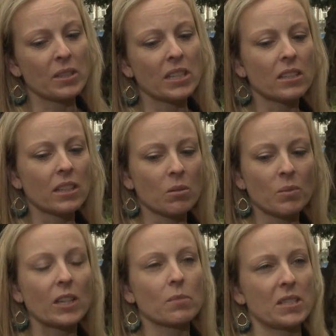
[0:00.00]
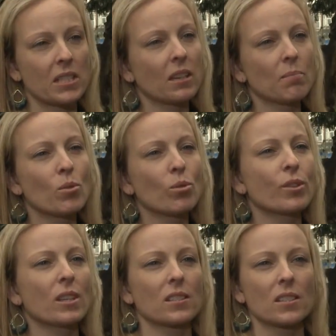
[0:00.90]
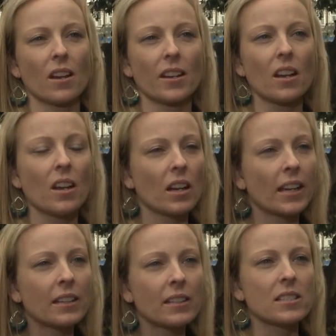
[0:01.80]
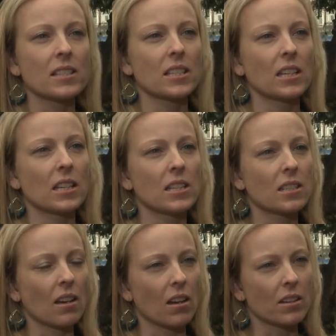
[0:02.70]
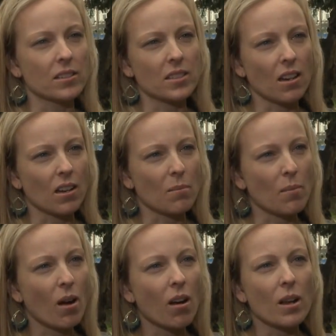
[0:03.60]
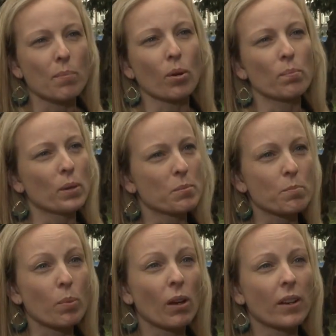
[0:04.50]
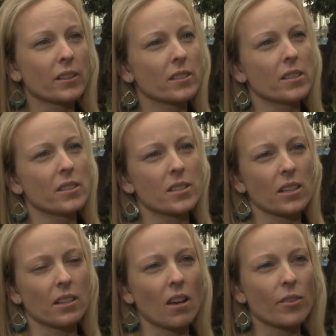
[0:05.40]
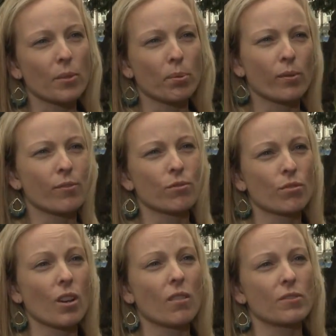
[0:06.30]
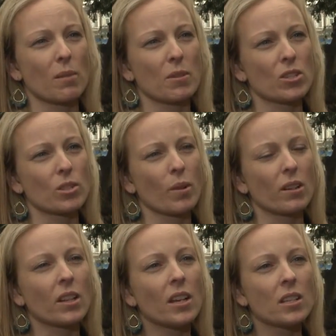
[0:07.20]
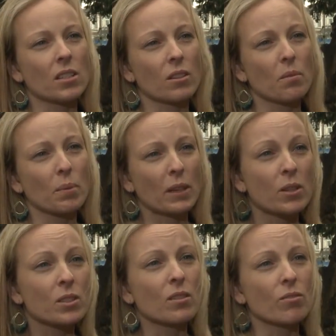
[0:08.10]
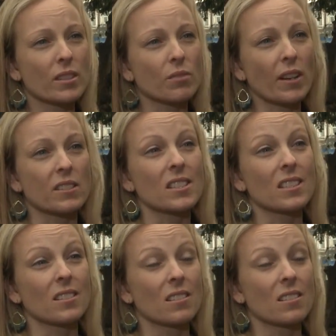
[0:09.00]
we're going to be seeing more things like kidney disease and eye problems, blindness, and other peripheral nerve damage as well. So because of the risk factors